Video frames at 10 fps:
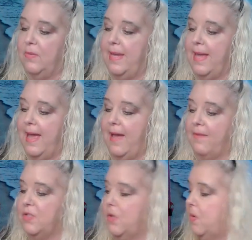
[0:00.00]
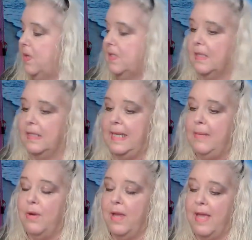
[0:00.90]
We have Taurus,
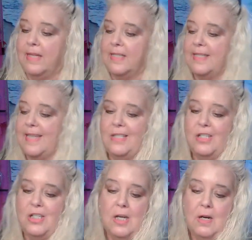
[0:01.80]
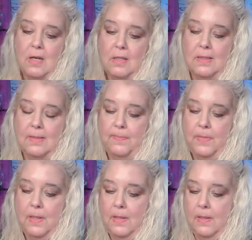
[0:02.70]
Libra, and a Sagittarius.
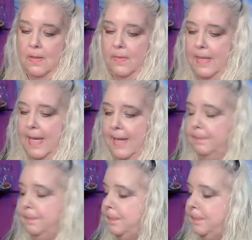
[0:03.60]
Okay.